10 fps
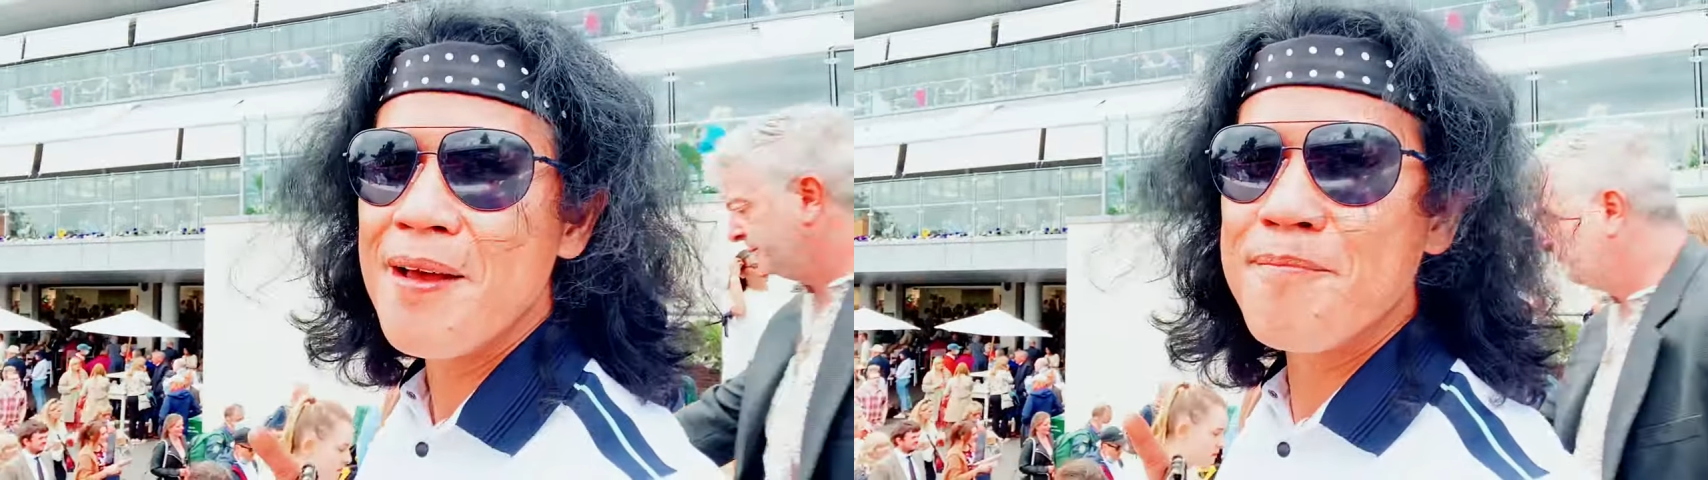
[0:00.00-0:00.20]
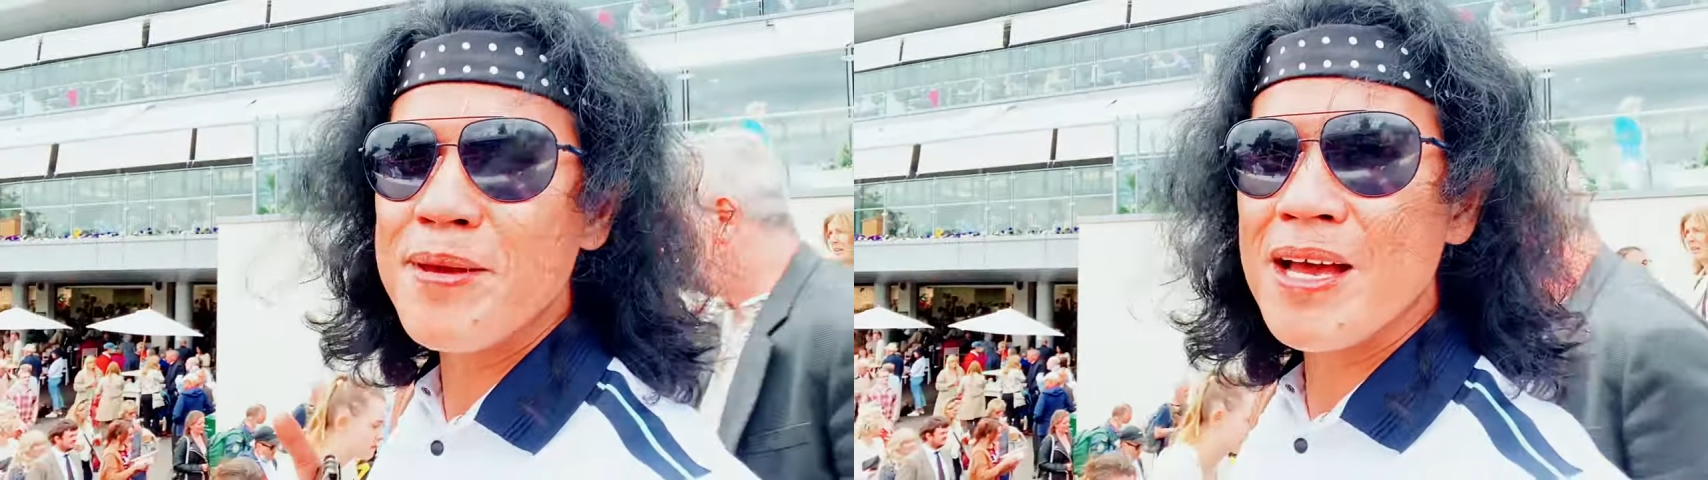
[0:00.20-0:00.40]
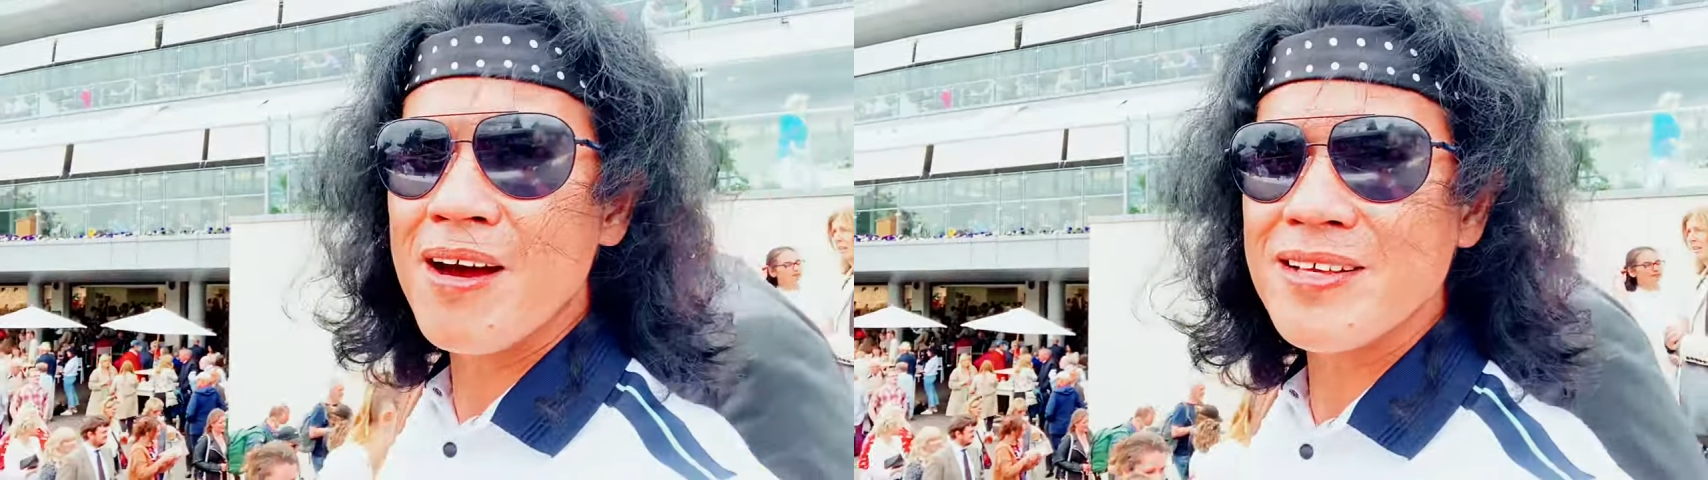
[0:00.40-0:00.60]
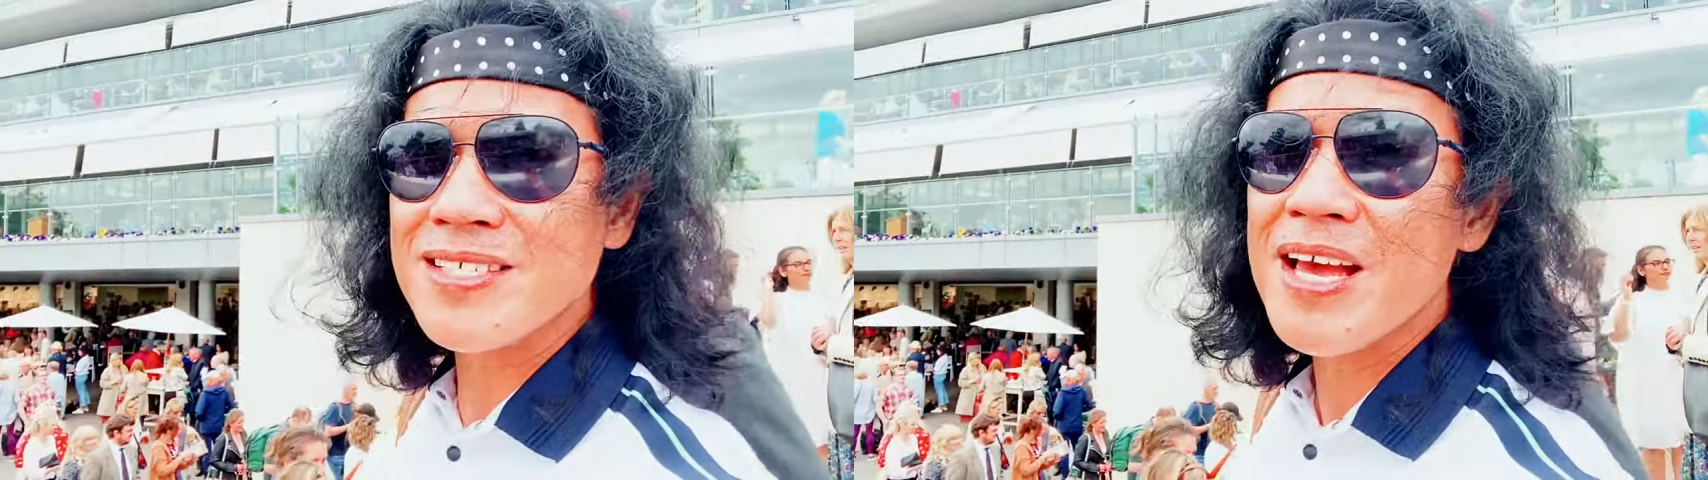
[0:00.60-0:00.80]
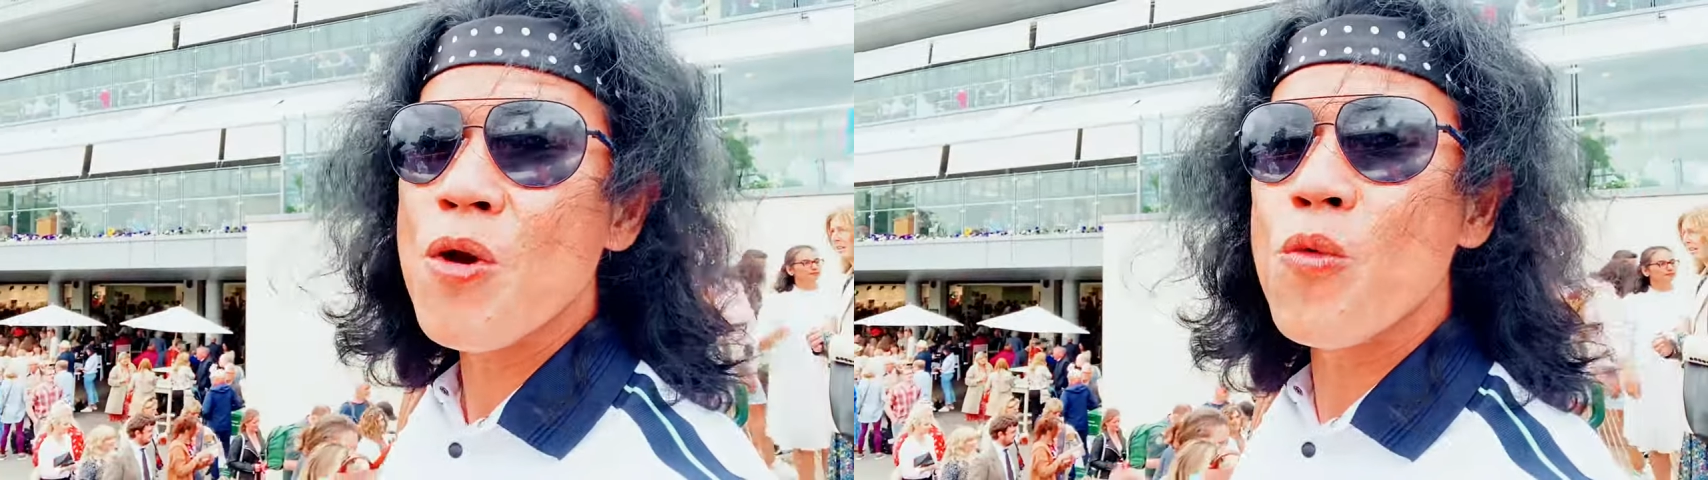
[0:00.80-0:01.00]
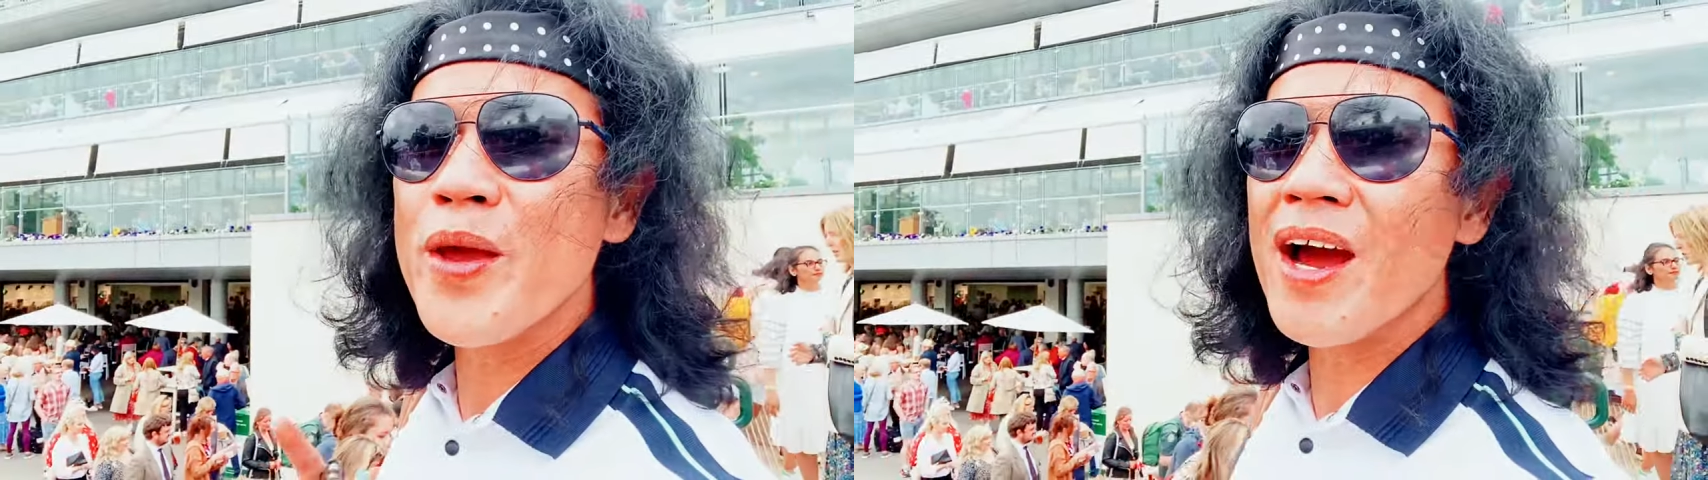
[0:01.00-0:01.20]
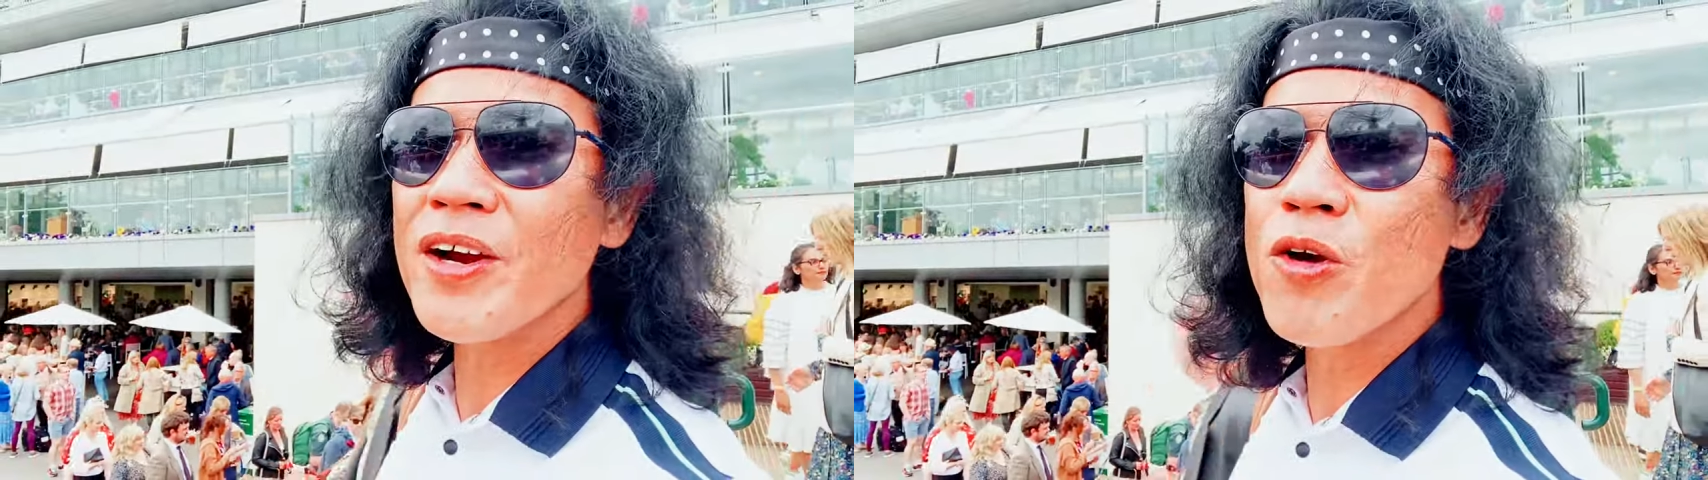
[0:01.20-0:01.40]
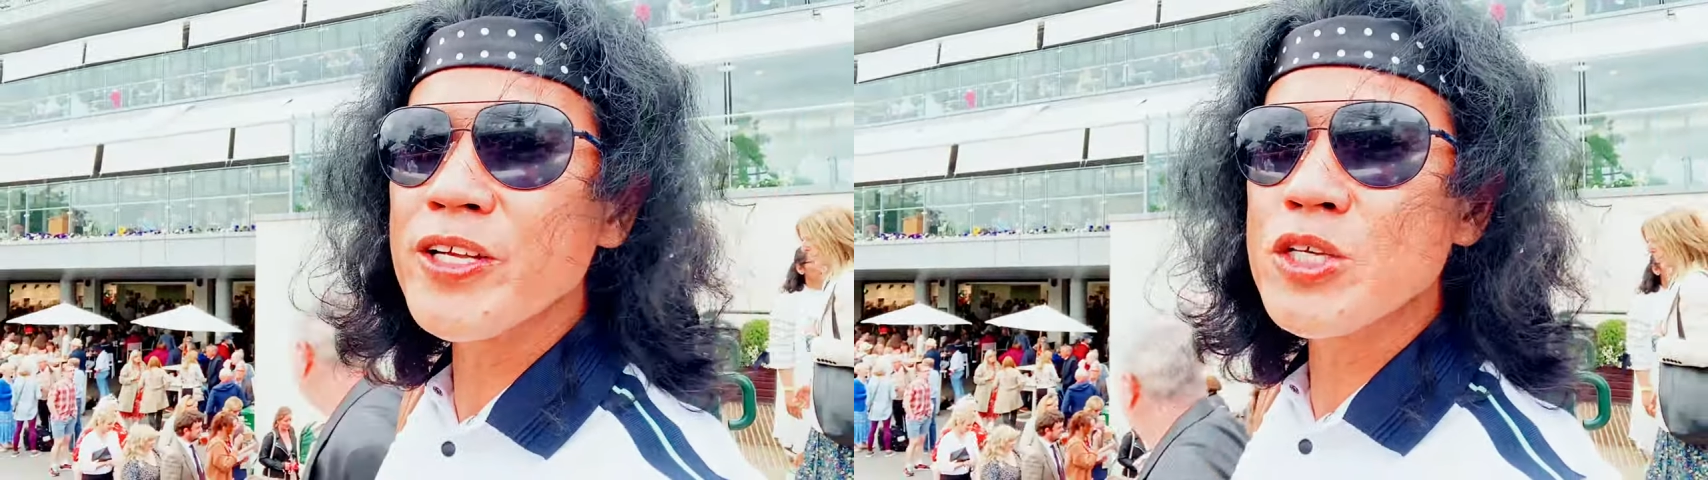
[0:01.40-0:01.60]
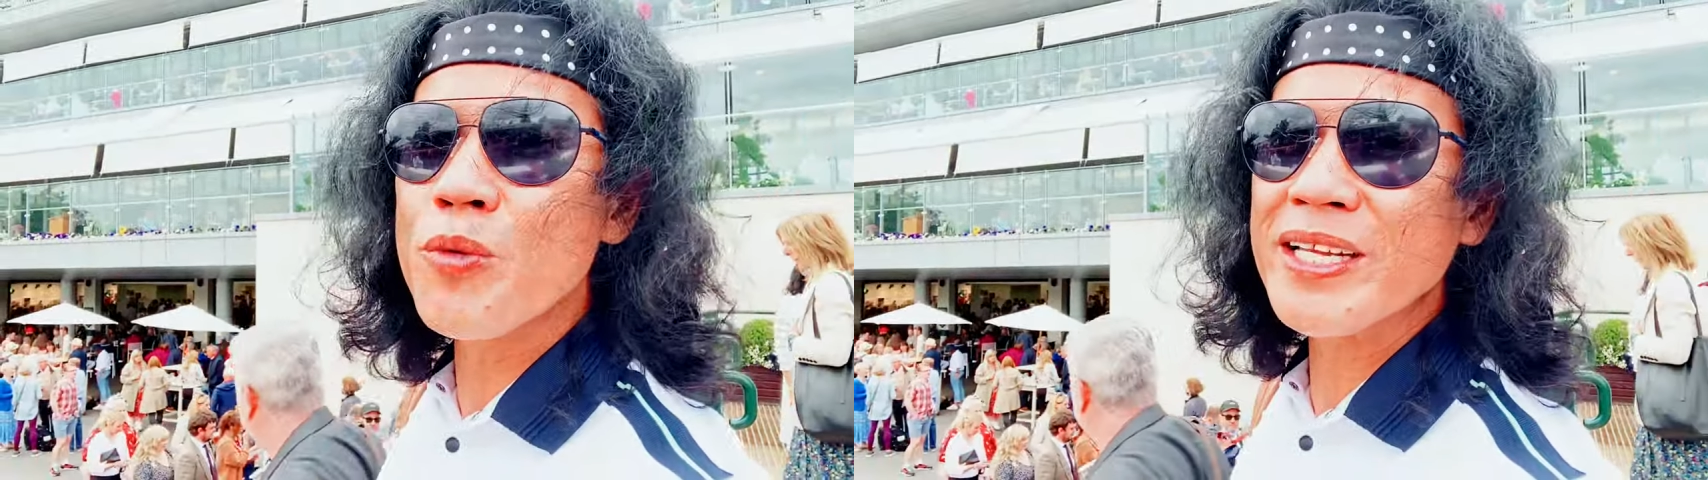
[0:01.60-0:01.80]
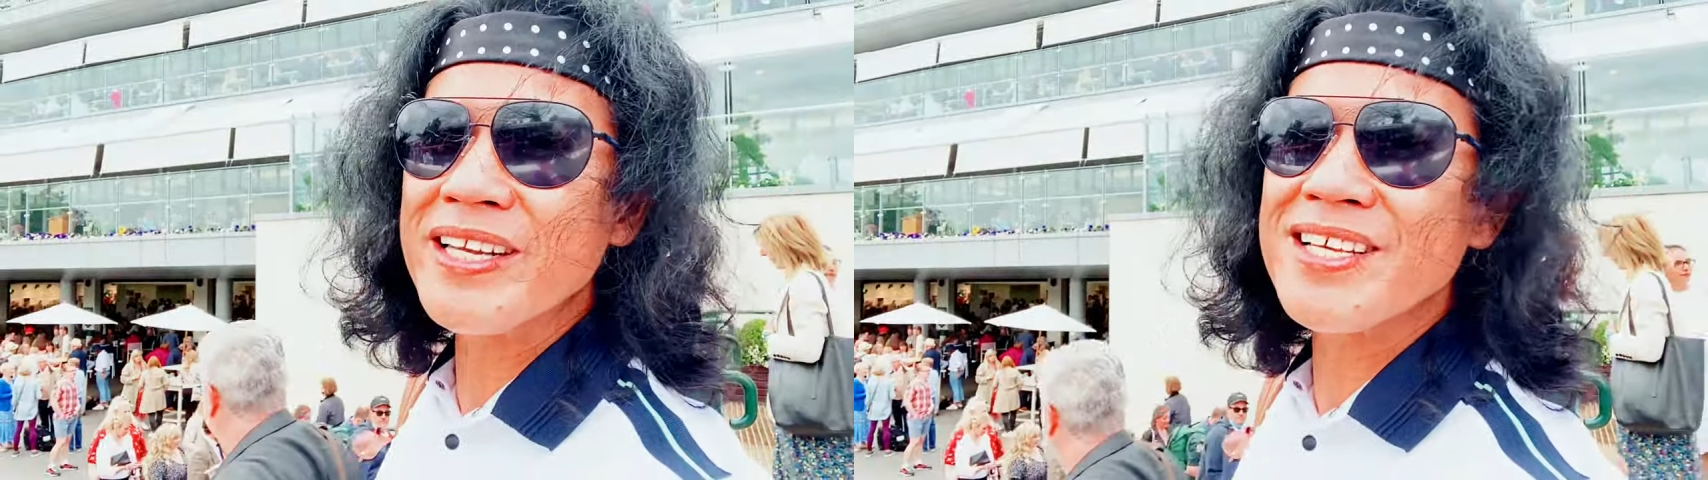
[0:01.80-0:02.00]
because we are going to
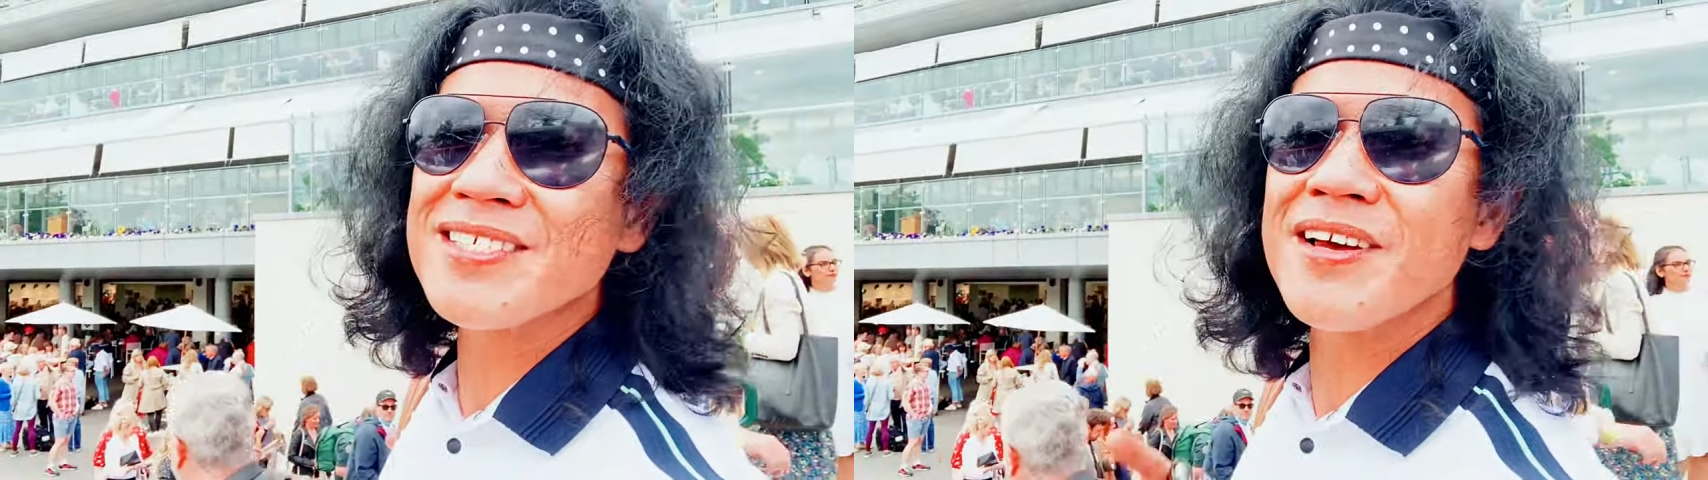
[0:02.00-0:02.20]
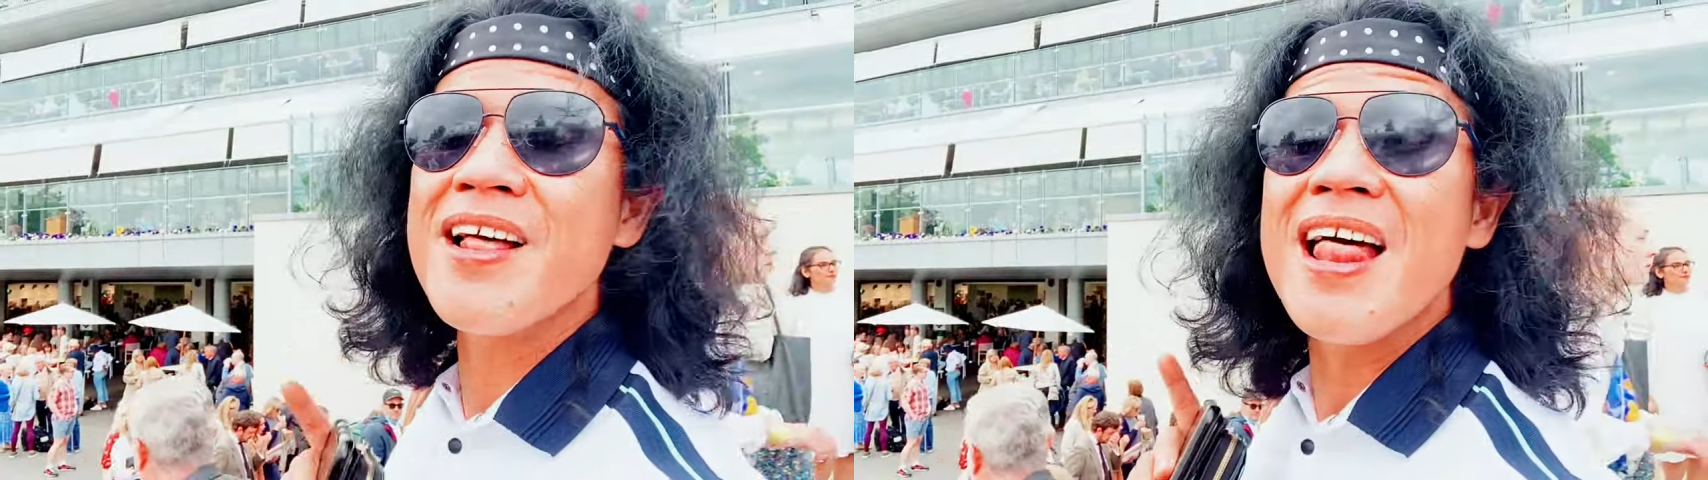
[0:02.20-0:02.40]
witness the